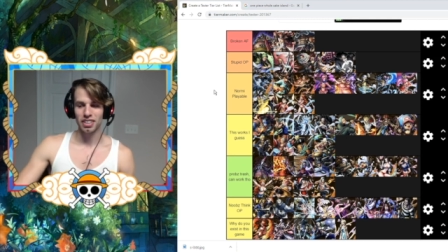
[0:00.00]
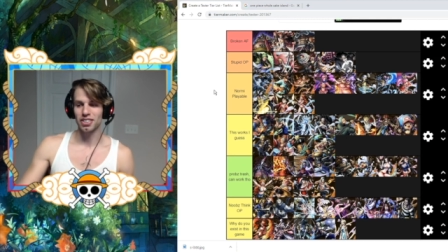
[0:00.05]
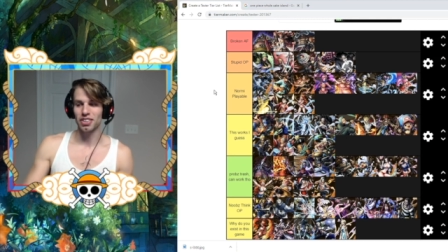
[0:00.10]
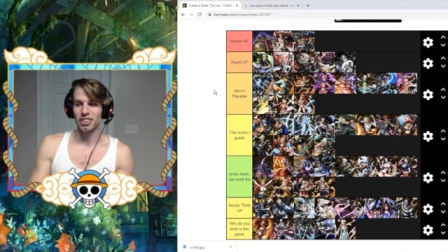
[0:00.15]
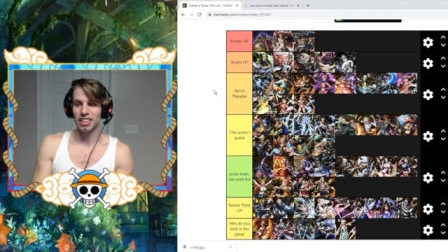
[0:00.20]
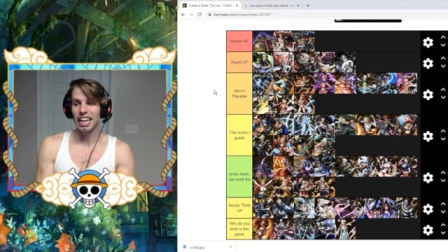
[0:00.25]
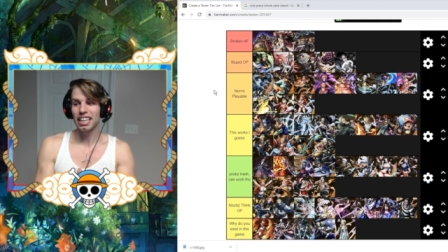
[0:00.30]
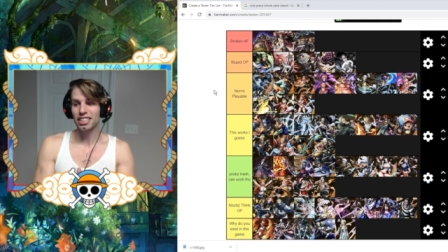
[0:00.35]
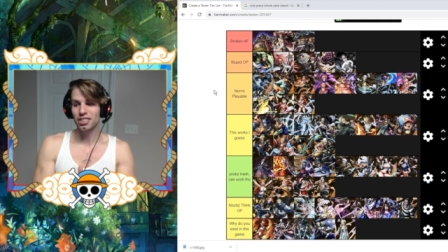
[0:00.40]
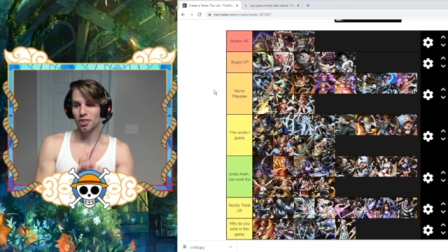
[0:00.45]
So
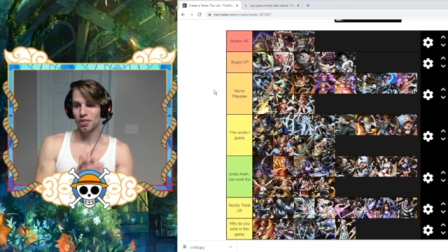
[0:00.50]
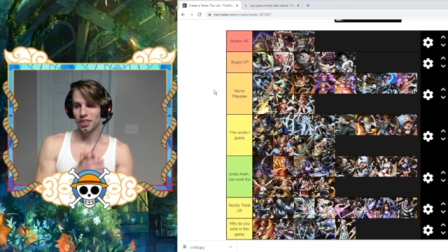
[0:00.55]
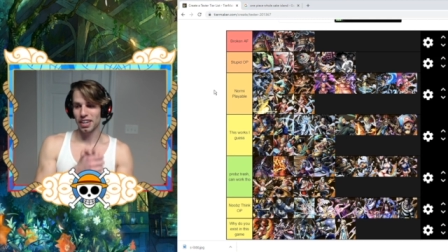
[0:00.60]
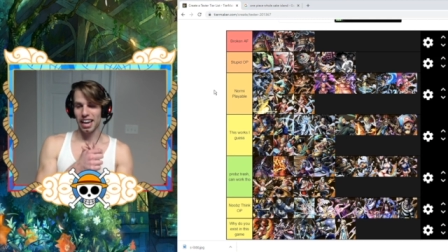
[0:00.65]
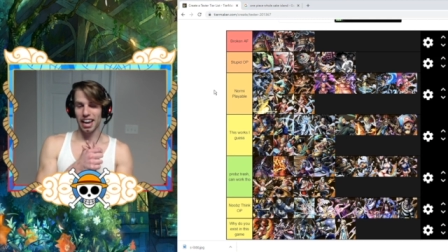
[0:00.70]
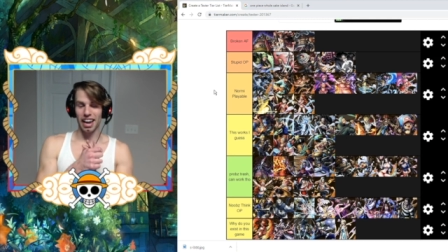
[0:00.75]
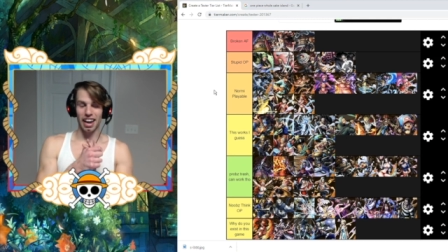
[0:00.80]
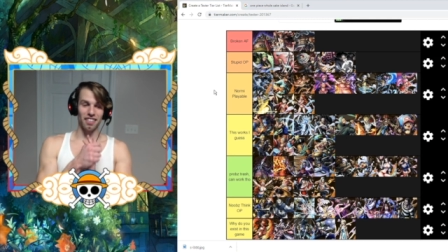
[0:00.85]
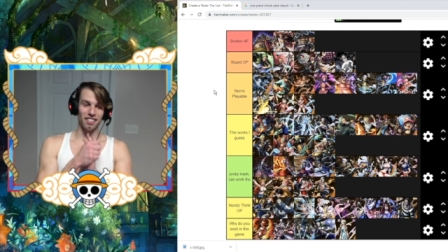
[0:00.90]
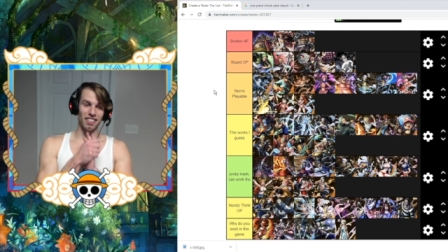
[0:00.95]
that's what we
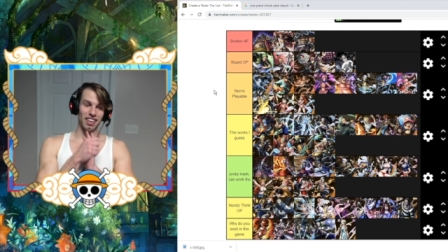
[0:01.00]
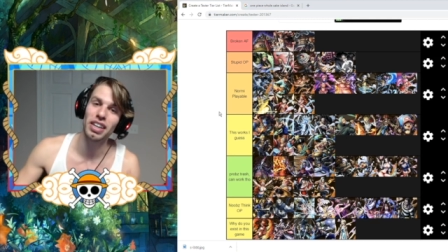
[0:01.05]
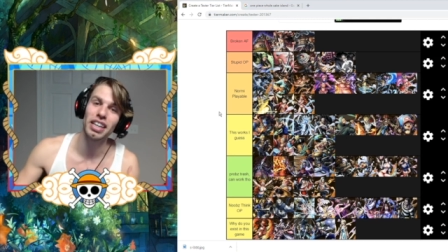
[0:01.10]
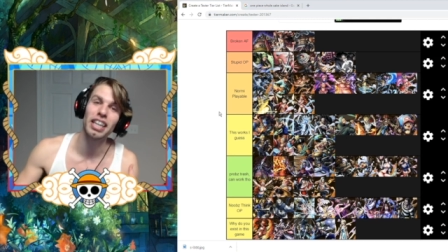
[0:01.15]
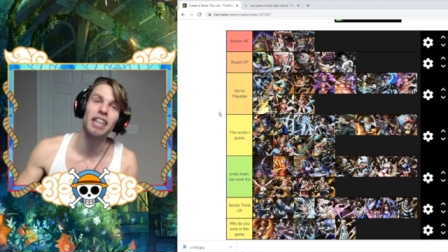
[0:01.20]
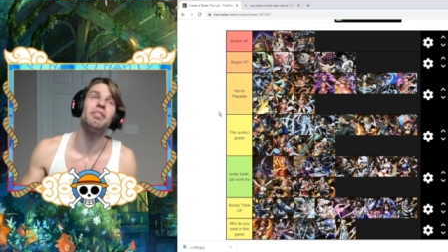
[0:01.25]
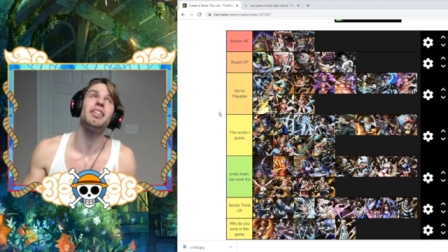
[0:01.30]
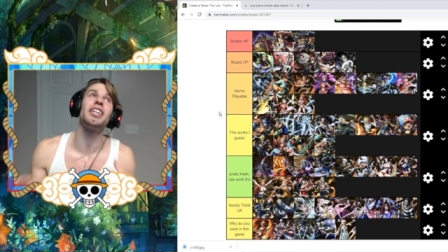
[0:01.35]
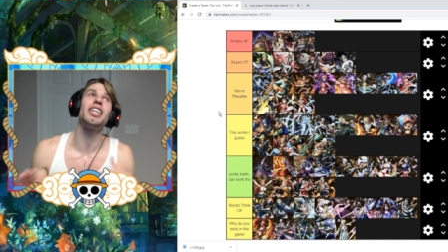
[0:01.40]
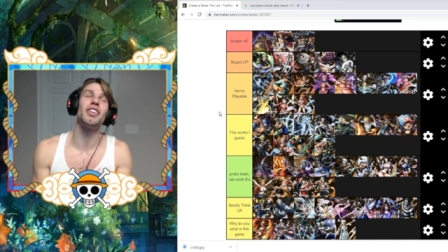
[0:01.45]
have.
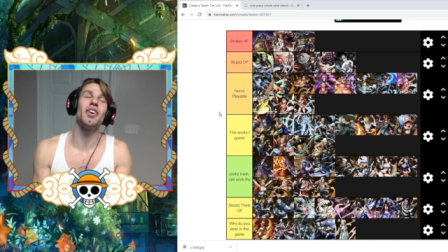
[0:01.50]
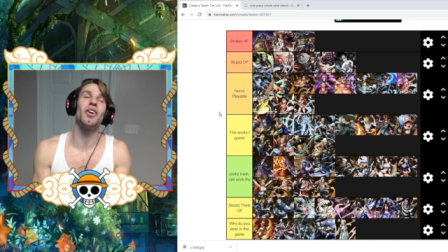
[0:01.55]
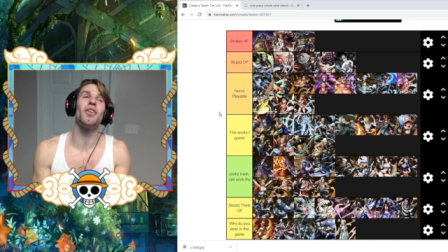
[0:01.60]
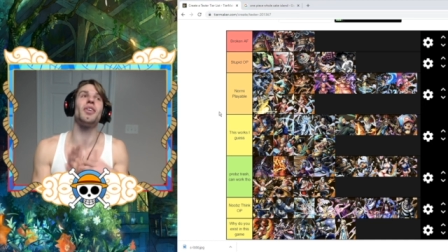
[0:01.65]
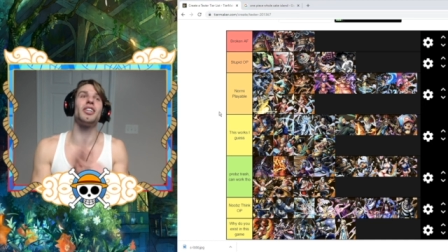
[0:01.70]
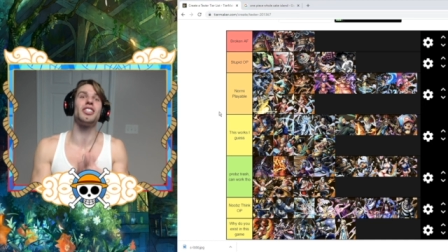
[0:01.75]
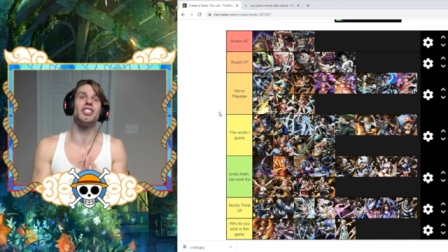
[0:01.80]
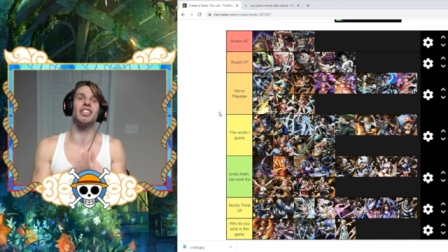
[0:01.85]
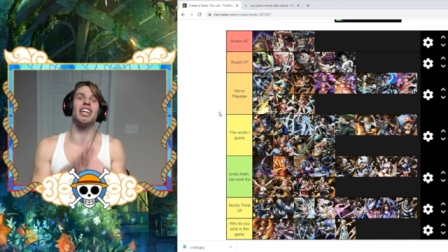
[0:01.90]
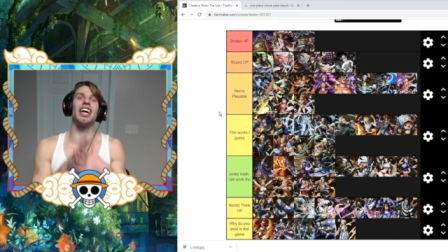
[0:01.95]
Let me know
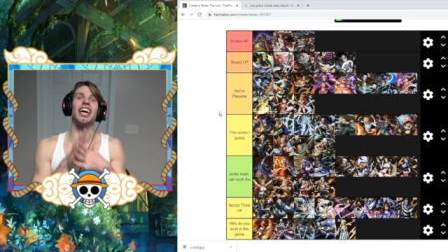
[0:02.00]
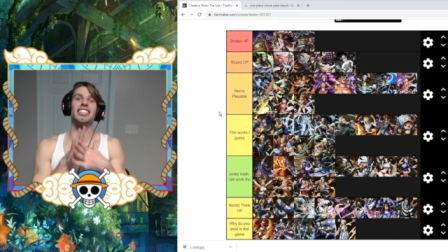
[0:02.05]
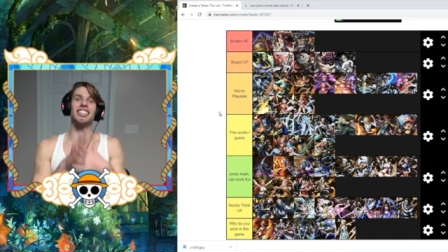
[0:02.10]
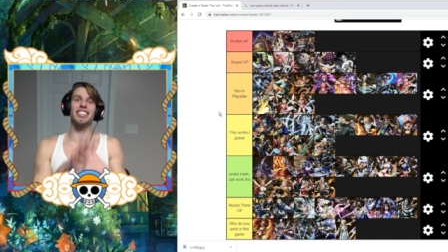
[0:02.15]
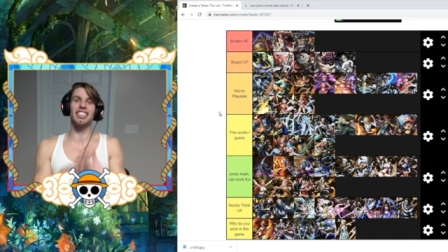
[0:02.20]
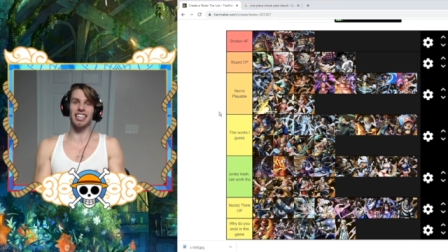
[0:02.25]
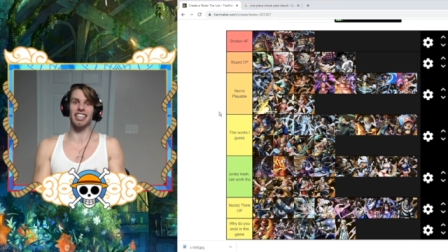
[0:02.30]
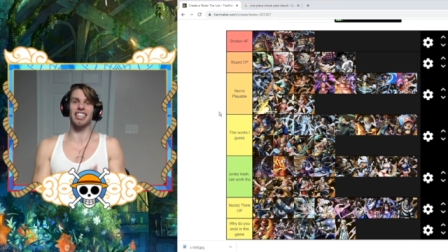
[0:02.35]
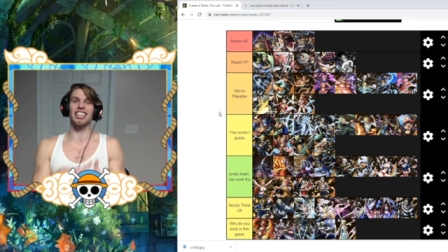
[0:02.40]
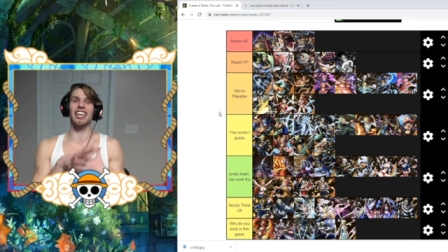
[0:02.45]
what you guys
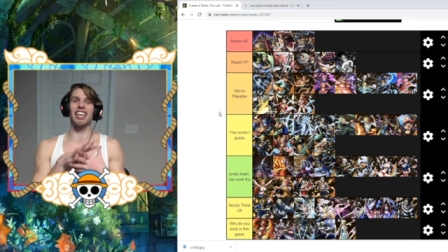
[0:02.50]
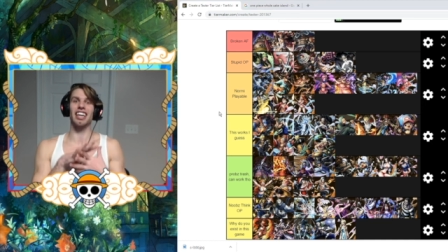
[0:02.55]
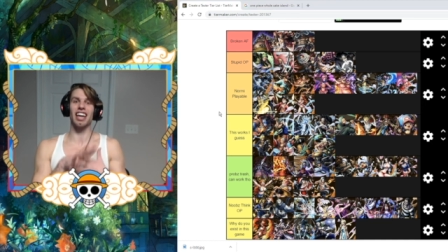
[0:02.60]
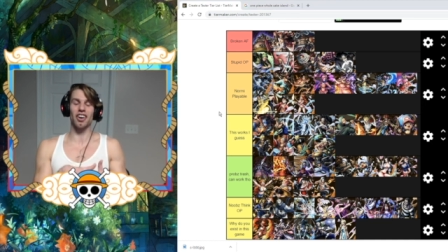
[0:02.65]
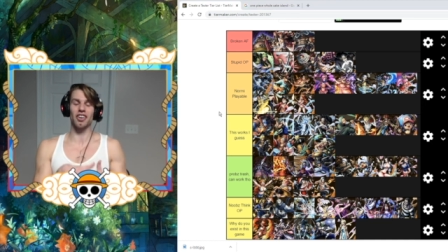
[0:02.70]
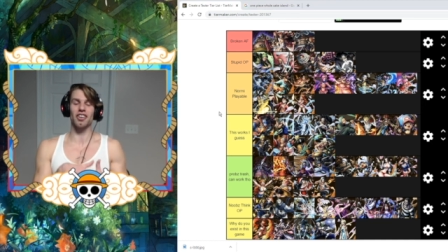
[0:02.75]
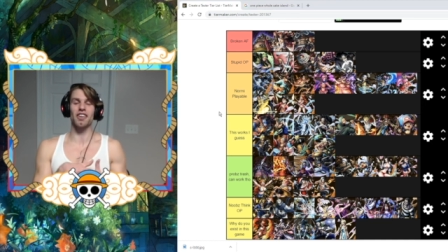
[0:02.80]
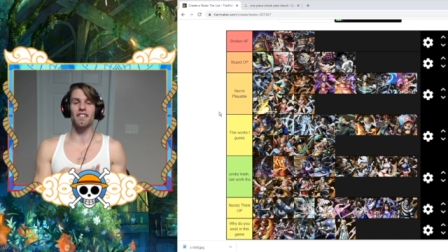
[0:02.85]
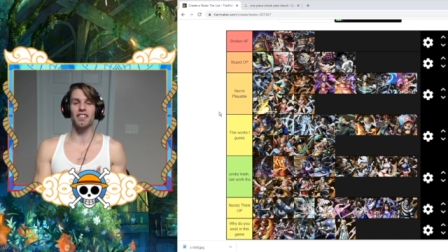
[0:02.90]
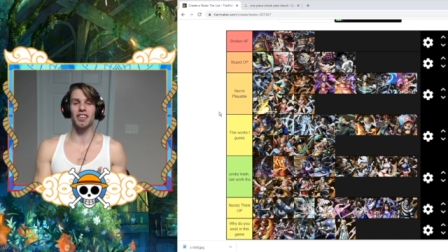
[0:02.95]
think and
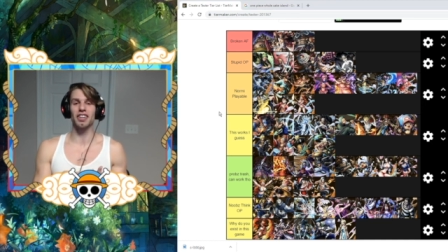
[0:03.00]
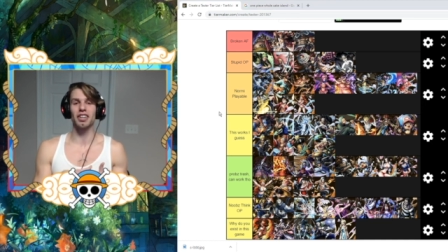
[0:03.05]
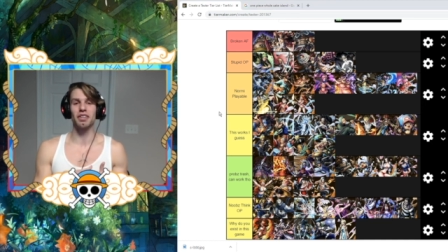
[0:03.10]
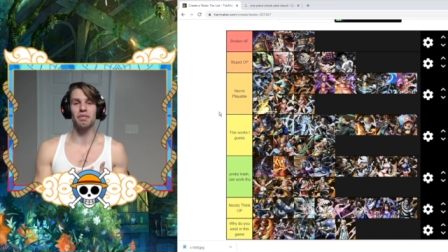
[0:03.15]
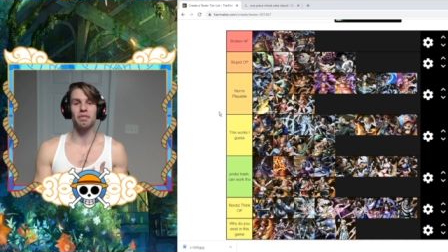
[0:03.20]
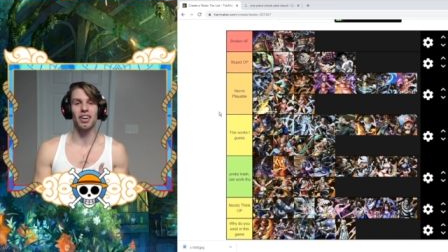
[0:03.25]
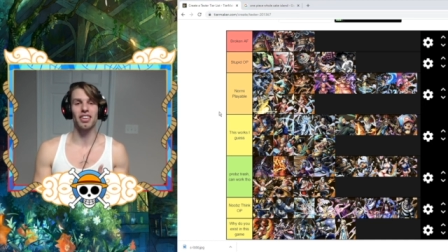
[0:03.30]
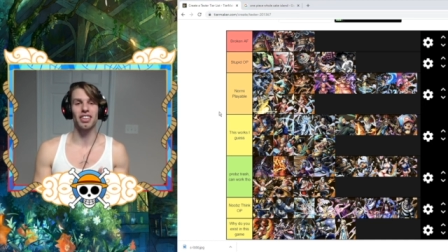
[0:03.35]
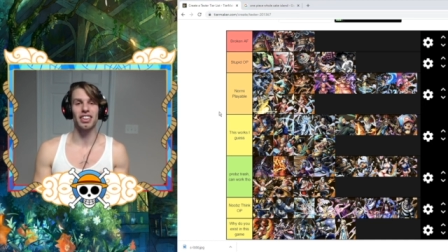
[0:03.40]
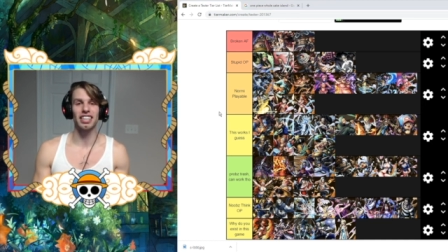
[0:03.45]
how you're feeling
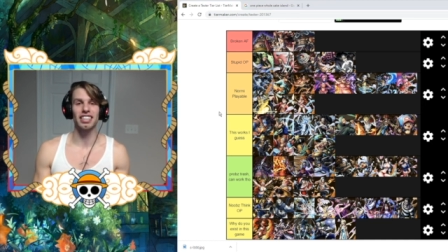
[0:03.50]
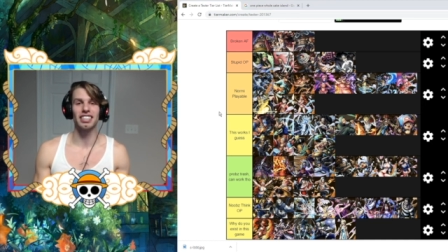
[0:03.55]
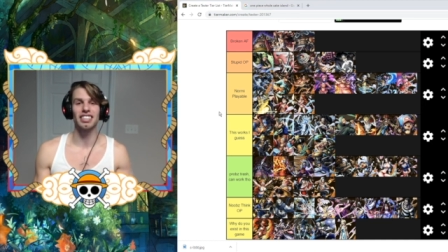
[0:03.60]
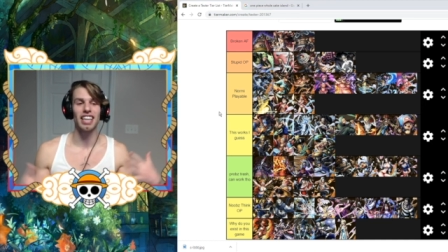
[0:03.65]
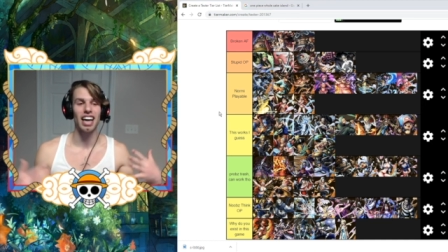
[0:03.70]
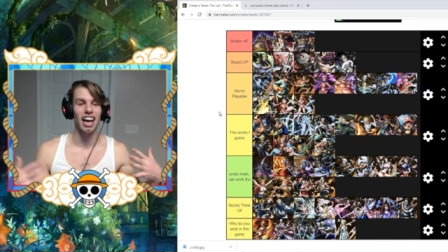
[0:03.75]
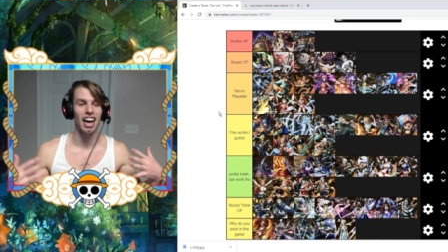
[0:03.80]
about this.